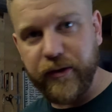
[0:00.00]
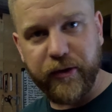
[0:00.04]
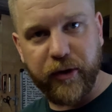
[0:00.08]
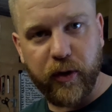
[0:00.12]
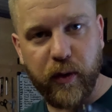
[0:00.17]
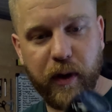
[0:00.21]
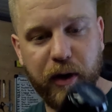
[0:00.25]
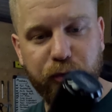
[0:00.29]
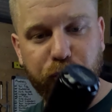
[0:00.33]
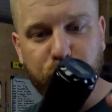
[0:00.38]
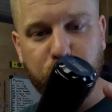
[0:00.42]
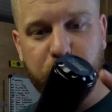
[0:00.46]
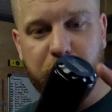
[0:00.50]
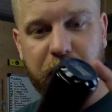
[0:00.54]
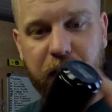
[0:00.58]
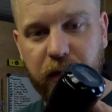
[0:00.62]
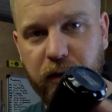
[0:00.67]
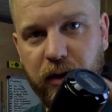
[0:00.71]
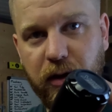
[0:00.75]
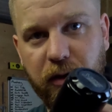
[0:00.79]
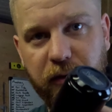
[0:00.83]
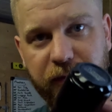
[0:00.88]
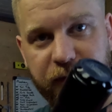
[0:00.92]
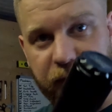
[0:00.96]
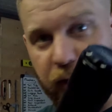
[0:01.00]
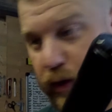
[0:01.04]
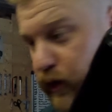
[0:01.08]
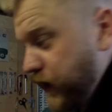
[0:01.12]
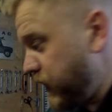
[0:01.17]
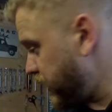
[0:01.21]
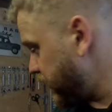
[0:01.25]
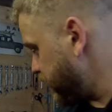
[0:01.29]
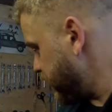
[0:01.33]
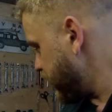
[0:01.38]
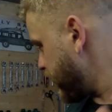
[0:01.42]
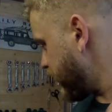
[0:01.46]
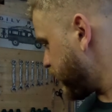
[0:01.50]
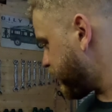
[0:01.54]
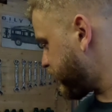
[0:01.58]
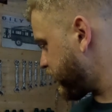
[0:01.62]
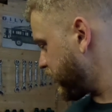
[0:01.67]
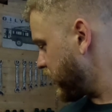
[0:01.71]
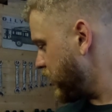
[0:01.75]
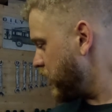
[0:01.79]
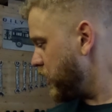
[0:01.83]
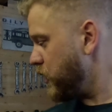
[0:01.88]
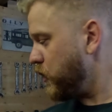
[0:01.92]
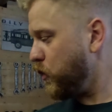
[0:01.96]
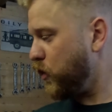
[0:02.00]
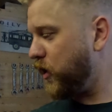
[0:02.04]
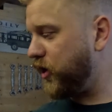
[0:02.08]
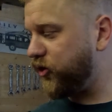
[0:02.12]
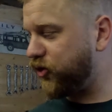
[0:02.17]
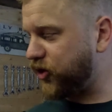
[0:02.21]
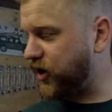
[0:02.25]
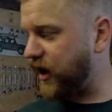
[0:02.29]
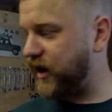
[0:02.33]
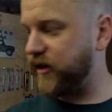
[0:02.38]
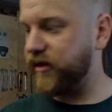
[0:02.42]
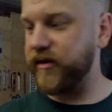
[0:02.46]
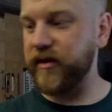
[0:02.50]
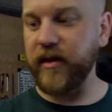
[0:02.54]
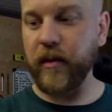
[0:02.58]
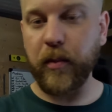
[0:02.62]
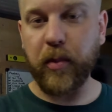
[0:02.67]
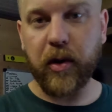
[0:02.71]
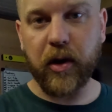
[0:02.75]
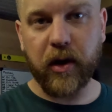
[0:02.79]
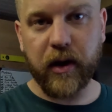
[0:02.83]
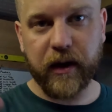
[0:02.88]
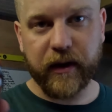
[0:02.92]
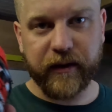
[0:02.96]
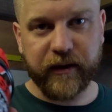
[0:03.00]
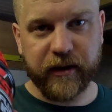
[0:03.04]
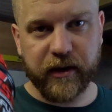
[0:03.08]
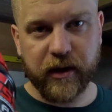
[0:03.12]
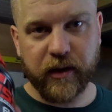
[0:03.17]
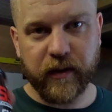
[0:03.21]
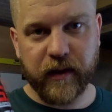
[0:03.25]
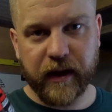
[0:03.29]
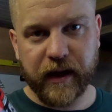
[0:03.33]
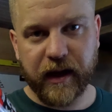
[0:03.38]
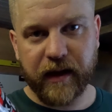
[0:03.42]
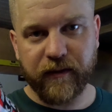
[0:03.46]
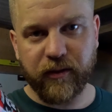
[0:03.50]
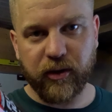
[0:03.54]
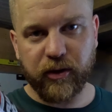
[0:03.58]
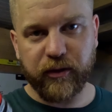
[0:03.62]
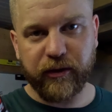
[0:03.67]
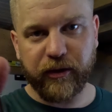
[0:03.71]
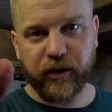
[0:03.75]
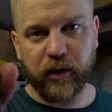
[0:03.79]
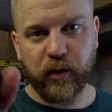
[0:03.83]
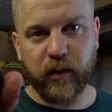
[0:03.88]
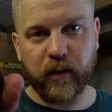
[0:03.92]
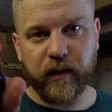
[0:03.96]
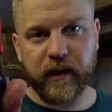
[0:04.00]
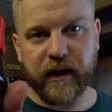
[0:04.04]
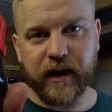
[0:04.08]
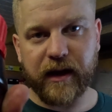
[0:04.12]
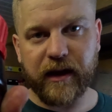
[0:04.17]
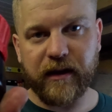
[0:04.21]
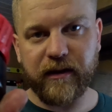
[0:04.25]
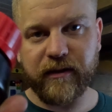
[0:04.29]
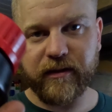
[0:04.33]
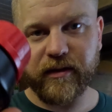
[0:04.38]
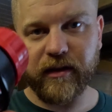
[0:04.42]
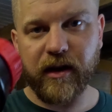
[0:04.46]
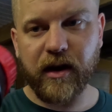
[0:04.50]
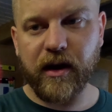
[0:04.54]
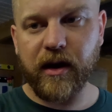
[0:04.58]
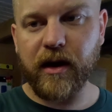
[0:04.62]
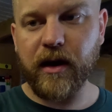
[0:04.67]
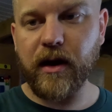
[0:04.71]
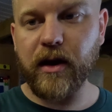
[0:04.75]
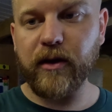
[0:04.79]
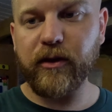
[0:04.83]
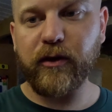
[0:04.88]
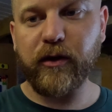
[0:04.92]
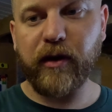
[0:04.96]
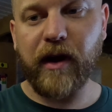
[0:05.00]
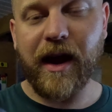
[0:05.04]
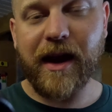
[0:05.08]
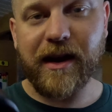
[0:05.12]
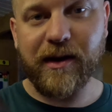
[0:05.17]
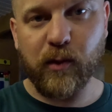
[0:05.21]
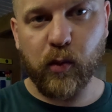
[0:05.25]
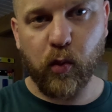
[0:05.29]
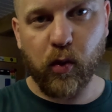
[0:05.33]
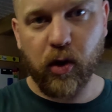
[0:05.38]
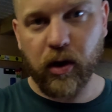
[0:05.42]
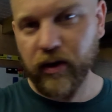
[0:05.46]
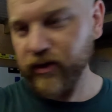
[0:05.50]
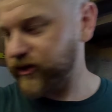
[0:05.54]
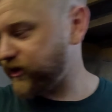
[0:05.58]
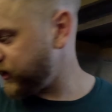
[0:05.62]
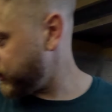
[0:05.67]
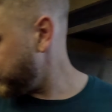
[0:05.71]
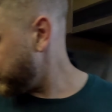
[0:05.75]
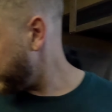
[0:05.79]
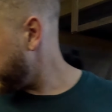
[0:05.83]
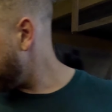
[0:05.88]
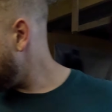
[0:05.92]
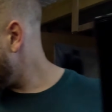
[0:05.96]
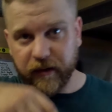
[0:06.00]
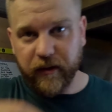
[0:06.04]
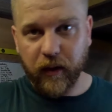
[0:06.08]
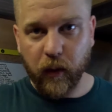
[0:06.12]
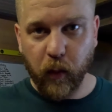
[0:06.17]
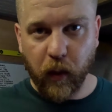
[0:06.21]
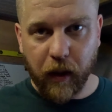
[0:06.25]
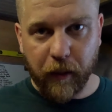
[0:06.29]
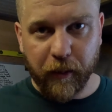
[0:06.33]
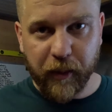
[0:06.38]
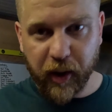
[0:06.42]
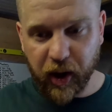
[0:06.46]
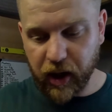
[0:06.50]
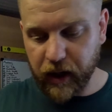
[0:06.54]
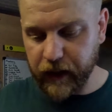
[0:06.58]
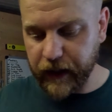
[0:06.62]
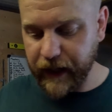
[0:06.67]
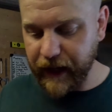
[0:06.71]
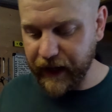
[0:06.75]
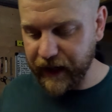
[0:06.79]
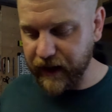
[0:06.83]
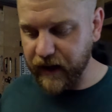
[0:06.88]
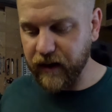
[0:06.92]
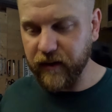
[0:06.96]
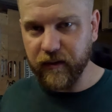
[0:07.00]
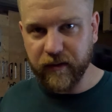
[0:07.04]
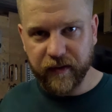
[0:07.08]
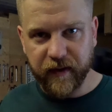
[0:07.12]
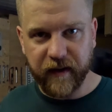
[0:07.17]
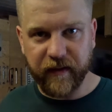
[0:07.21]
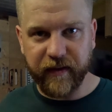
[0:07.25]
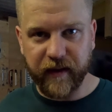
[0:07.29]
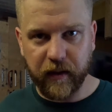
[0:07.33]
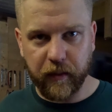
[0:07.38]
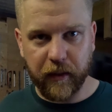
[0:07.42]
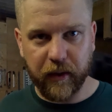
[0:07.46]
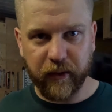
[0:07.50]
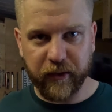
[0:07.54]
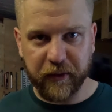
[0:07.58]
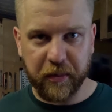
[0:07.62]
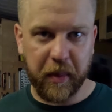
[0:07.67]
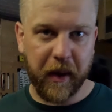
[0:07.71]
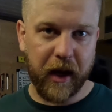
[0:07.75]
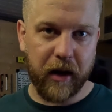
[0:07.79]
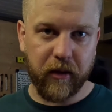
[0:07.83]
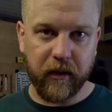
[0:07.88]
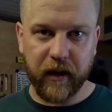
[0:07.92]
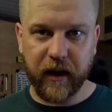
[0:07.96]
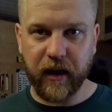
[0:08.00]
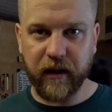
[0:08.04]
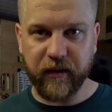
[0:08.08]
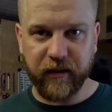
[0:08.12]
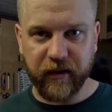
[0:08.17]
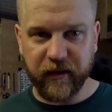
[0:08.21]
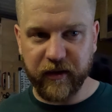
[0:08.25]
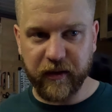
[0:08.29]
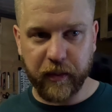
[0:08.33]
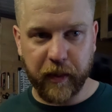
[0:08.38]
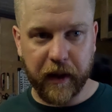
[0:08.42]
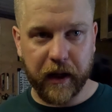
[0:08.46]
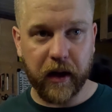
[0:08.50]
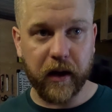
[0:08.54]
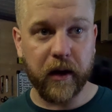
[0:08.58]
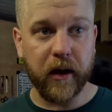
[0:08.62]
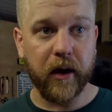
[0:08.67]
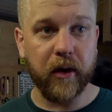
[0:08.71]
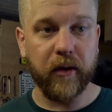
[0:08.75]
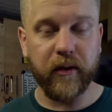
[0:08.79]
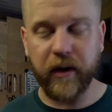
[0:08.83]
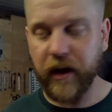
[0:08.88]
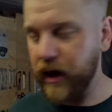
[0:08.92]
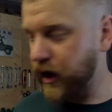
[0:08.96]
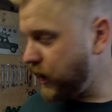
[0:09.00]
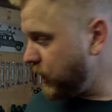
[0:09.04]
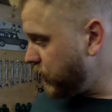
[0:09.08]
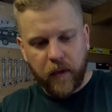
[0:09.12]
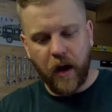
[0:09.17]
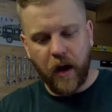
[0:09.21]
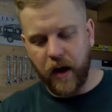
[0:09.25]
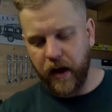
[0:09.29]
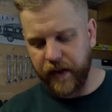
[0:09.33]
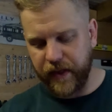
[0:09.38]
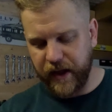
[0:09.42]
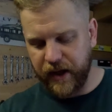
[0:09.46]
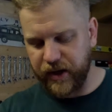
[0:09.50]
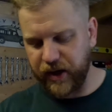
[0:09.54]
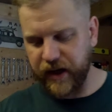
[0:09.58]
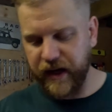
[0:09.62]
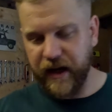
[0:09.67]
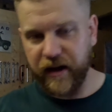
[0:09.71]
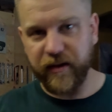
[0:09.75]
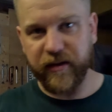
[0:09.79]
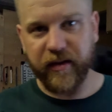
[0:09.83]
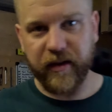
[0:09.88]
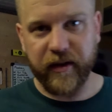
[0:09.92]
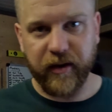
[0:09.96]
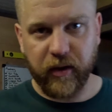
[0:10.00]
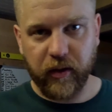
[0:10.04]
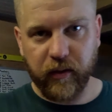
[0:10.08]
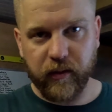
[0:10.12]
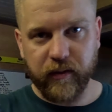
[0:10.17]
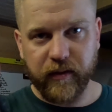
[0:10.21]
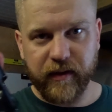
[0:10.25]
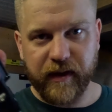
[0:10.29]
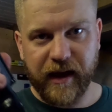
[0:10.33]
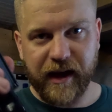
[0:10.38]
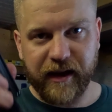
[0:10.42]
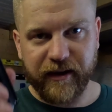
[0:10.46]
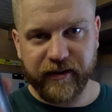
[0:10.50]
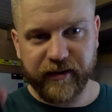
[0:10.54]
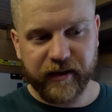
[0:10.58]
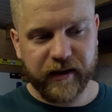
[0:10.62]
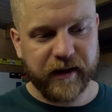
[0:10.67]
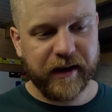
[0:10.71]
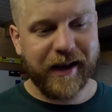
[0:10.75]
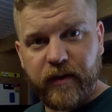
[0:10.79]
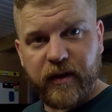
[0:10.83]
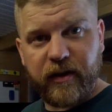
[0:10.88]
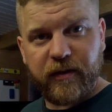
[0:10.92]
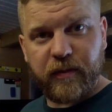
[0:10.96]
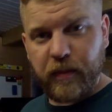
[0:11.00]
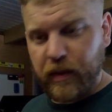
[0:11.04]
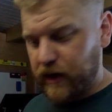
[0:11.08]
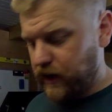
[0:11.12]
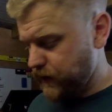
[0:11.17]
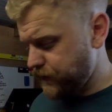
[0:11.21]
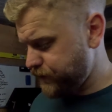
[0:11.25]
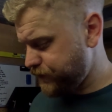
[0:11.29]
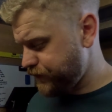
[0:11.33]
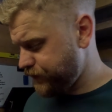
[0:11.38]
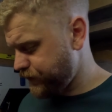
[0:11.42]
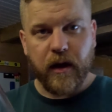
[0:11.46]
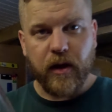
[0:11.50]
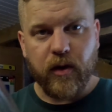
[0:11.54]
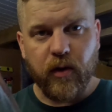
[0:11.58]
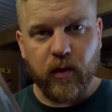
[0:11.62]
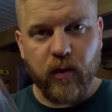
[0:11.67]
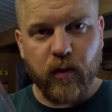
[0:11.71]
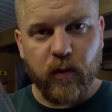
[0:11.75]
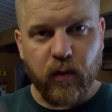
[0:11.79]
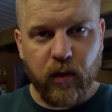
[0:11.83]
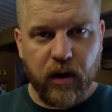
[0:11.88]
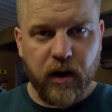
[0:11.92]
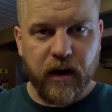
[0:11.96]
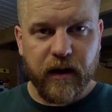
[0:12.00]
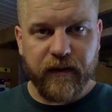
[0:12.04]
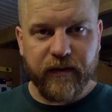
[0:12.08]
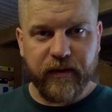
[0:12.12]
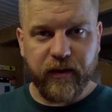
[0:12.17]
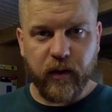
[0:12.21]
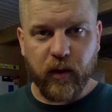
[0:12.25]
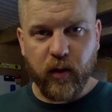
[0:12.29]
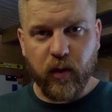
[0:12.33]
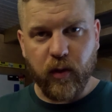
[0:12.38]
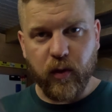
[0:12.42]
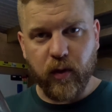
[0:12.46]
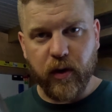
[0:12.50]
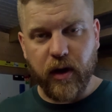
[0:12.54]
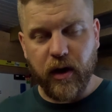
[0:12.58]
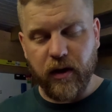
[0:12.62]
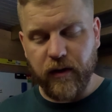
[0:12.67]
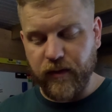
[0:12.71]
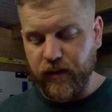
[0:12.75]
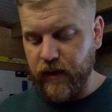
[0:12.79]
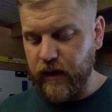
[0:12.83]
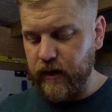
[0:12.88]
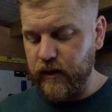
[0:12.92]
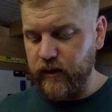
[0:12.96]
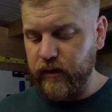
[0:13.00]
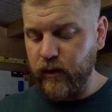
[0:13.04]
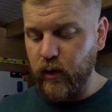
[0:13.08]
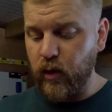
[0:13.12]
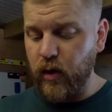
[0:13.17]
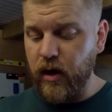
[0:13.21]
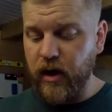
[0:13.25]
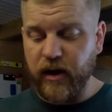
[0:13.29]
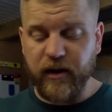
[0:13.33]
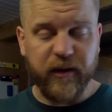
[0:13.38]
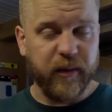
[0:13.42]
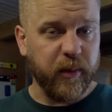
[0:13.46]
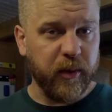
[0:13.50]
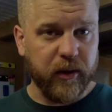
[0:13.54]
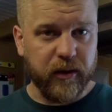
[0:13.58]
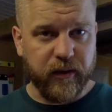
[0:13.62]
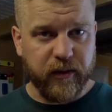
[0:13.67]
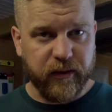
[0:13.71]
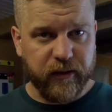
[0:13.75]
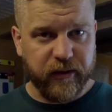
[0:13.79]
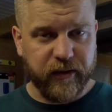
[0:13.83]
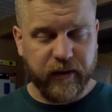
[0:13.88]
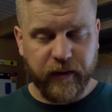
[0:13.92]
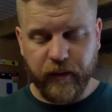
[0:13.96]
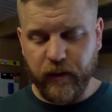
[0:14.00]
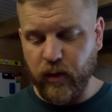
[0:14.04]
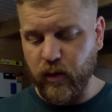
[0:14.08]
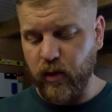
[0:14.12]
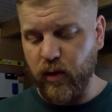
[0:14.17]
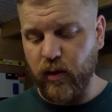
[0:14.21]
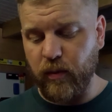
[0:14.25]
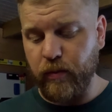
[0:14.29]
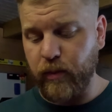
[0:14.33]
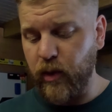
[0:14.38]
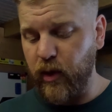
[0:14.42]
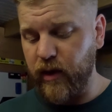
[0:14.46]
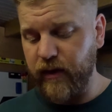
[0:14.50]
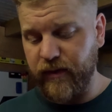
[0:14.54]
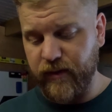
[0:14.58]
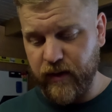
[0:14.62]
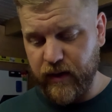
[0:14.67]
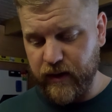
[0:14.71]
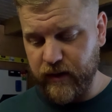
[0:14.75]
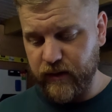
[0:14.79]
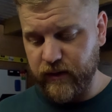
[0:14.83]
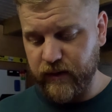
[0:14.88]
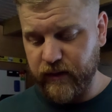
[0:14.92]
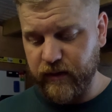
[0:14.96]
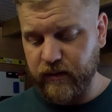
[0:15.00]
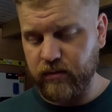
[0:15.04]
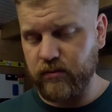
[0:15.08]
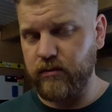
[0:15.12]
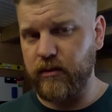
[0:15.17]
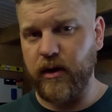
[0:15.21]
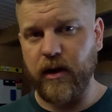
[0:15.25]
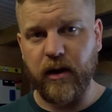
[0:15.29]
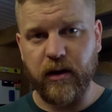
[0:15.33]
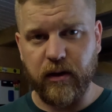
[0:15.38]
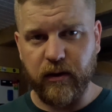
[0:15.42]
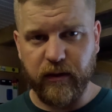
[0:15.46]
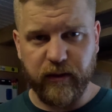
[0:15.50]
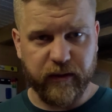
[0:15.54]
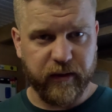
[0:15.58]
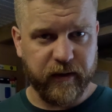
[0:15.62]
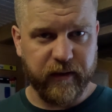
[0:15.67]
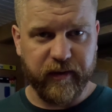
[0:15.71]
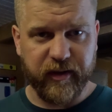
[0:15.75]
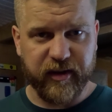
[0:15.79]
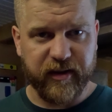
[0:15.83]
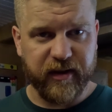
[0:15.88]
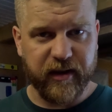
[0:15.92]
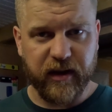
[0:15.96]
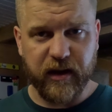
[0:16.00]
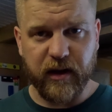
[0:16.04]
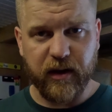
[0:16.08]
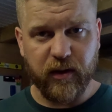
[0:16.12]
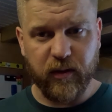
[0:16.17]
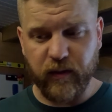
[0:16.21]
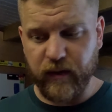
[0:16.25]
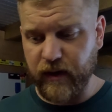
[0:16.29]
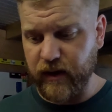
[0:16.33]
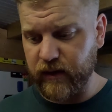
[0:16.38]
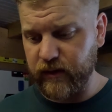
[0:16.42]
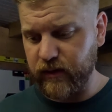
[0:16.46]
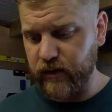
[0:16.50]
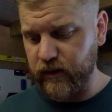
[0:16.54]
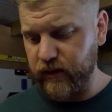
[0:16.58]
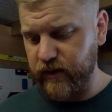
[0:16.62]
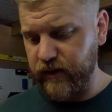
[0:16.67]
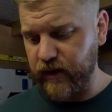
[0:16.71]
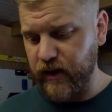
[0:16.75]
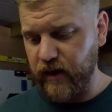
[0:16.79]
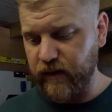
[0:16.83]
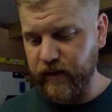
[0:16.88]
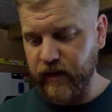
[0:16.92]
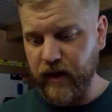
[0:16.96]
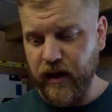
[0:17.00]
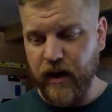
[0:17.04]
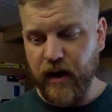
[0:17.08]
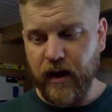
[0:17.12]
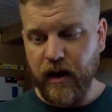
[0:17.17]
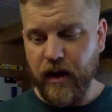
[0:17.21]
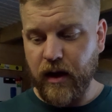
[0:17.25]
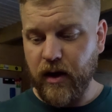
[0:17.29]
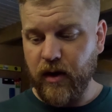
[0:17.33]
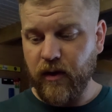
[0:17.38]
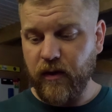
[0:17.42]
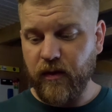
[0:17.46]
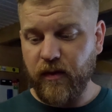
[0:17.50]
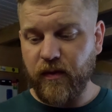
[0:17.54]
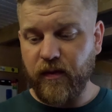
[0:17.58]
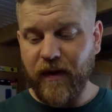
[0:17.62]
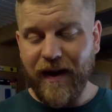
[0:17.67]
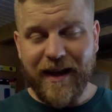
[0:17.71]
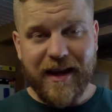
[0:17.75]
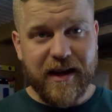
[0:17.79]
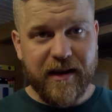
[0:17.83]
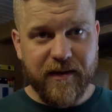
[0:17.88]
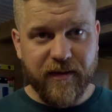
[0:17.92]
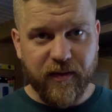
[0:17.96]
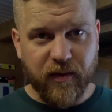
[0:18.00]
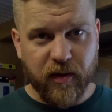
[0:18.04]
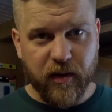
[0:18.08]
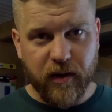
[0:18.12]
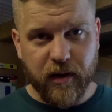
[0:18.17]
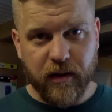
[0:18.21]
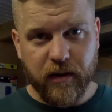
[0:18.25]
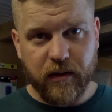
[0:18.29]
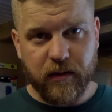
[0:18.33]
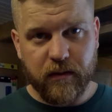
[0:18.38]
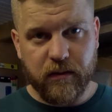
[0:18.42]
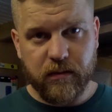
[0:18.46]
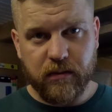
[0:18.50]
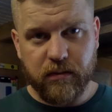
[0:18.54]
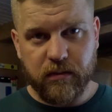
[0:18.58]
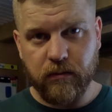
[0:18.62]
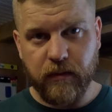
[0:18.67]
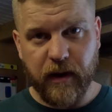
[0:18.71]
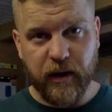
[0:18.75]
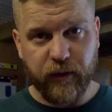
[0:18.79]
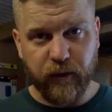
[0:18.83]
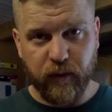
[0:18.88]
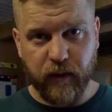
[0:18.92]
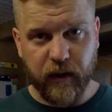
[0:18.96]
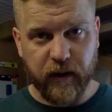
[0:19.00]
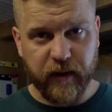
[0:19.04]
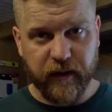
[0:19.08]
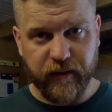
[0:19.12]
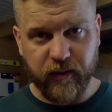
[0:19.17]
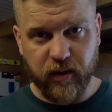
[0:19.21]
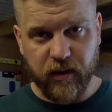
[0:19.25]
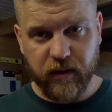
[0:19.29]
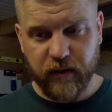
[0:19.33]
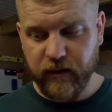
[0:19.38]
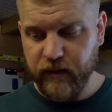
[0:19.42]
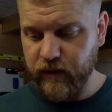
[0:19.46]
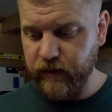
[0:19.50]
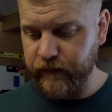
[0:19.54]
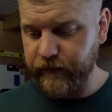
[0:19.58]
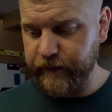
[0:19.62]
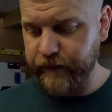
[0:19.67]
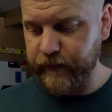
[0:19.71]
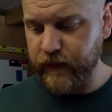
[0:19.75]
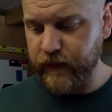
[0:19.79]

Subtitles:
200ml of fluid in this, which gets supplied to you. They give you two of these 10 watt, so one per leg, and 50ml spare in case you spill a load. And then you need to do this. For this bit, get your wife or girlfriends or husbands or boyfriends, inclusivity and all that sort of stuff, favourite measuring device.